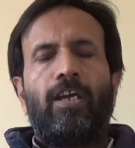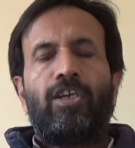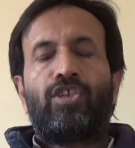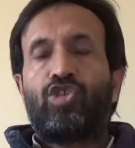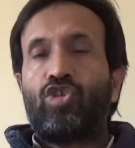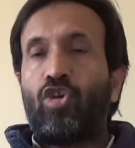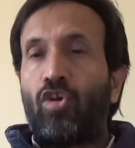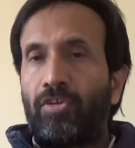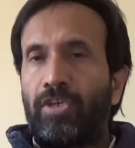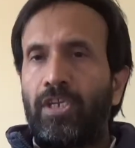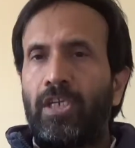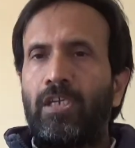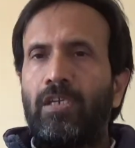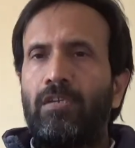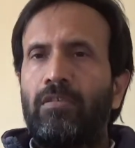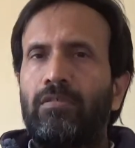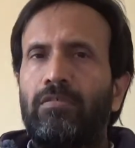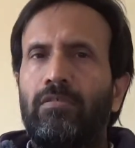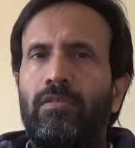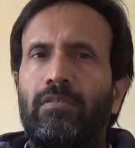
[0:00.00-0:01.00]

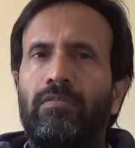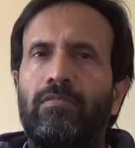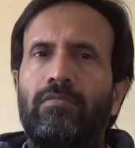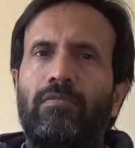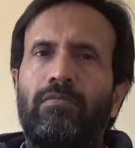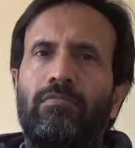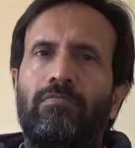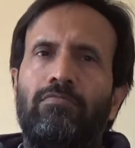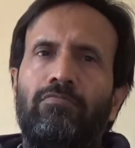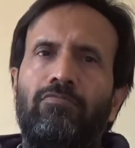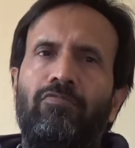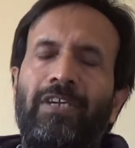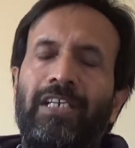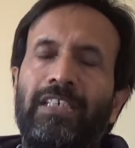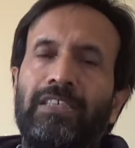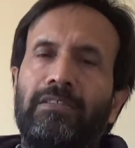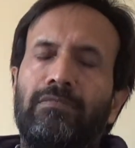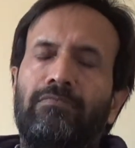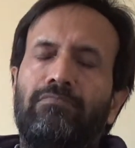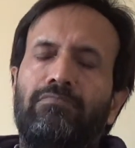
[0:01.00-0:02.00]
choking
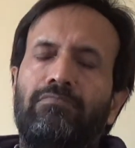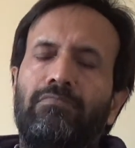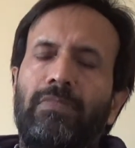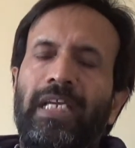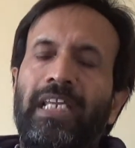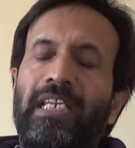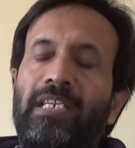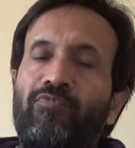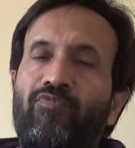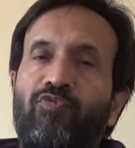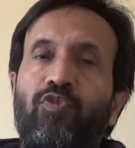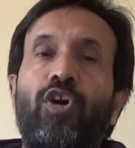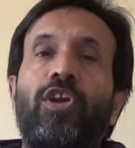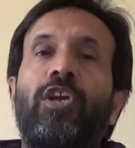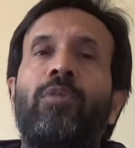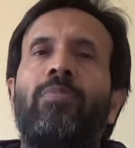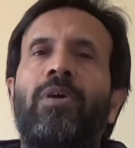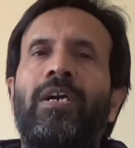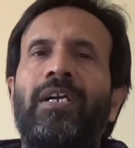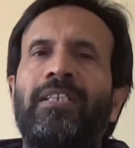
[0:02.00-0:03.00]
when any
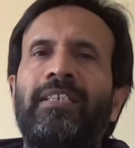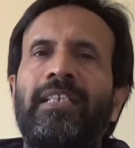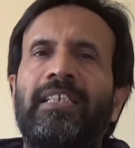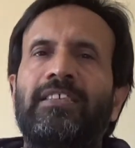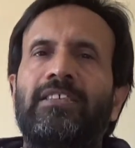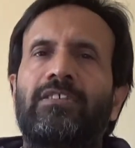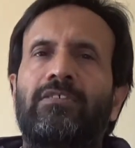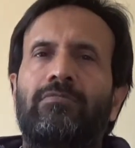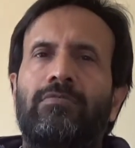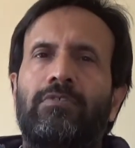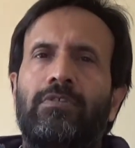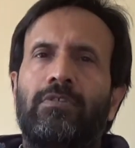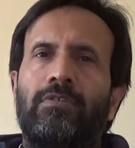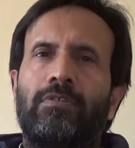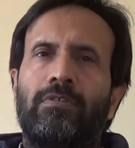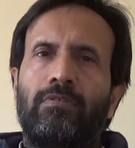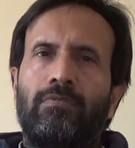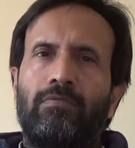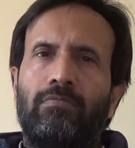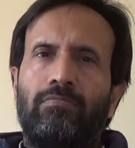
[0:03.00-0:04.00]
foreign body that
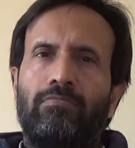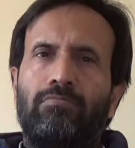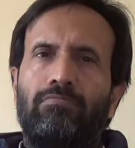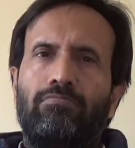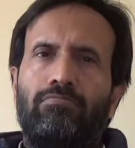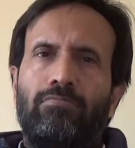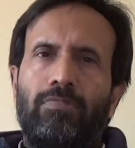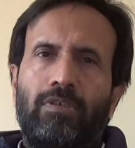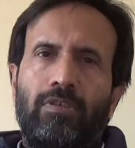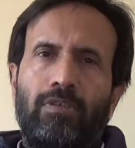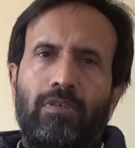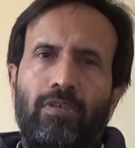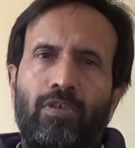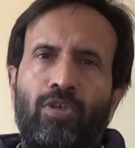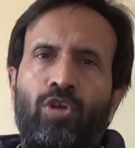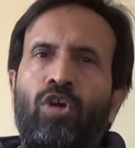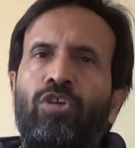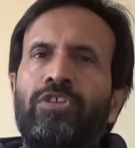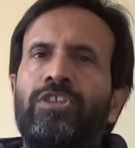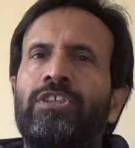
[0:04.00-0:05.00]
uh,
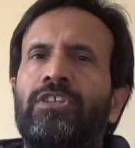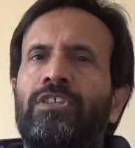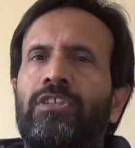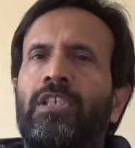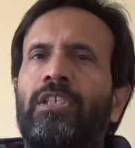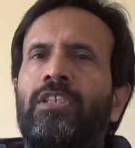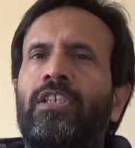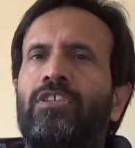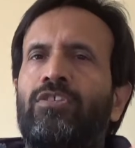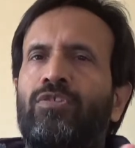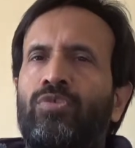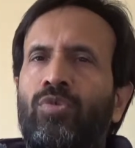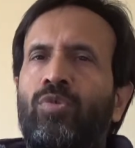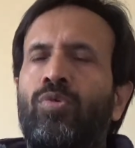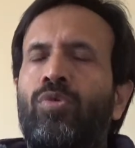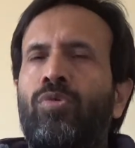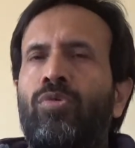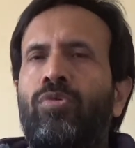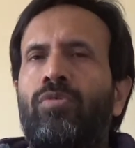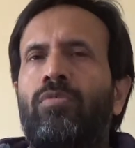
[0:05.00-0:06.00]
lodges in the
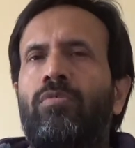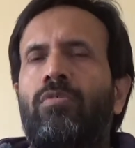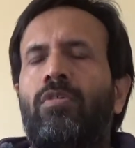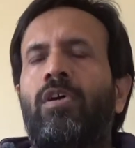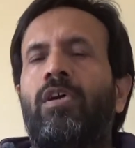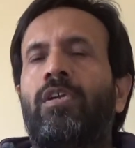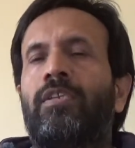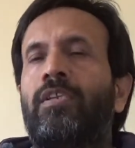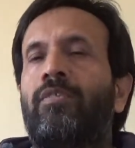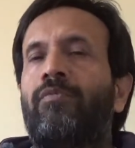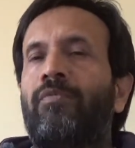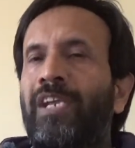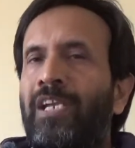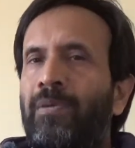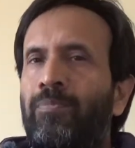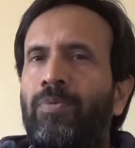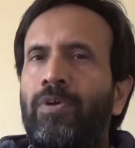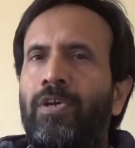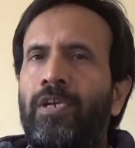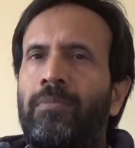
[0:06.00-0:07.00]
throat or the
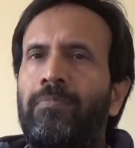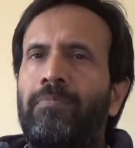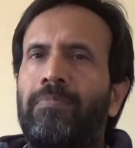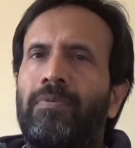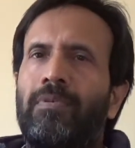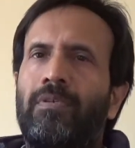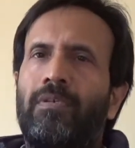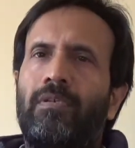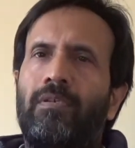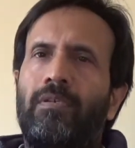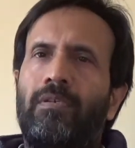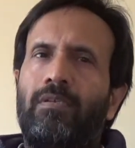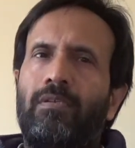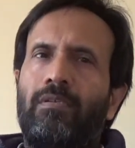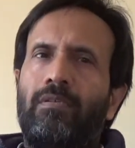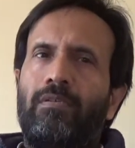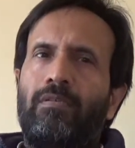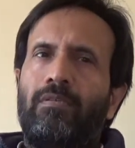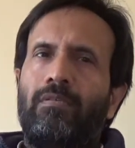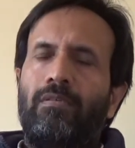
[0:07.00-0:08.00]
windpipe
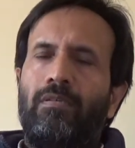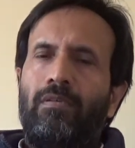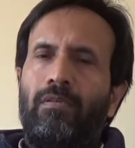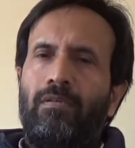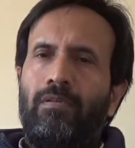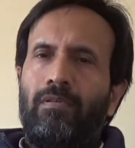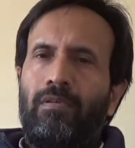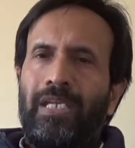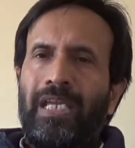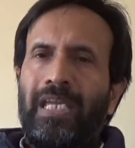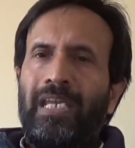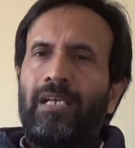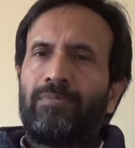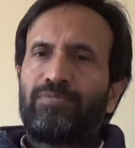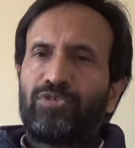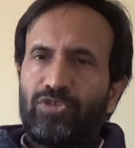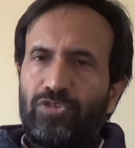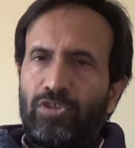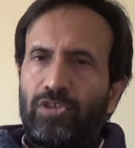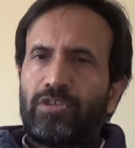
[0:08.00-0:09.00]
uh, can
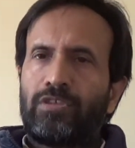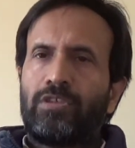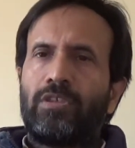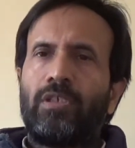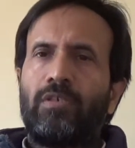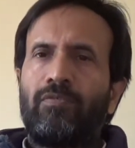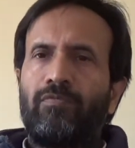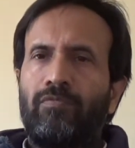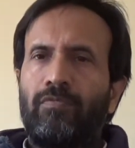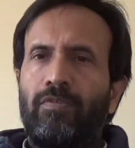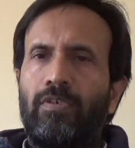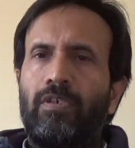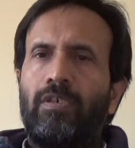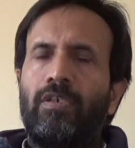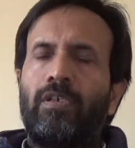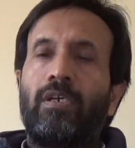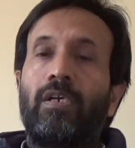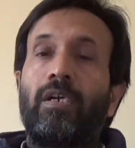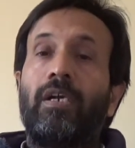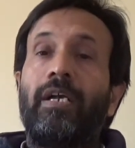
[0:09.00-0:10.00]
obstruct the uh,
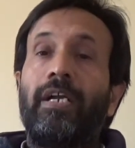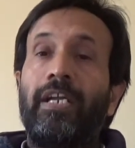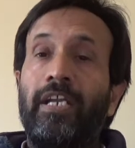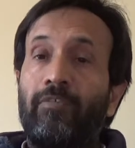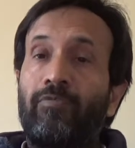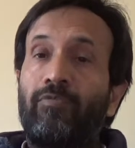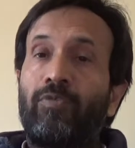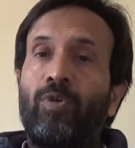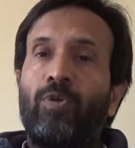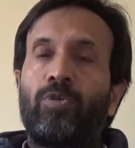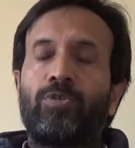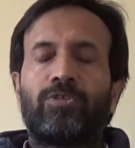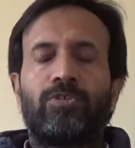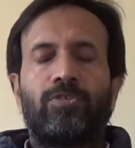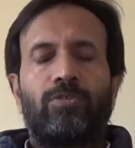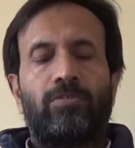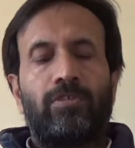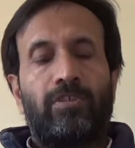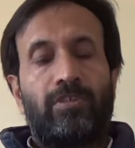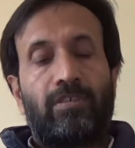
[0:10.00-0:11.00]
airflow
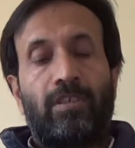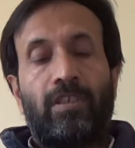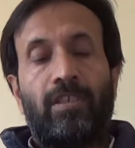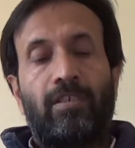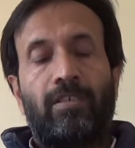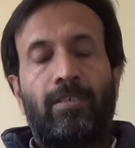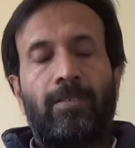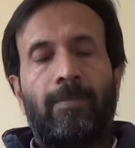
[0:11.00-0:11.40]
so it can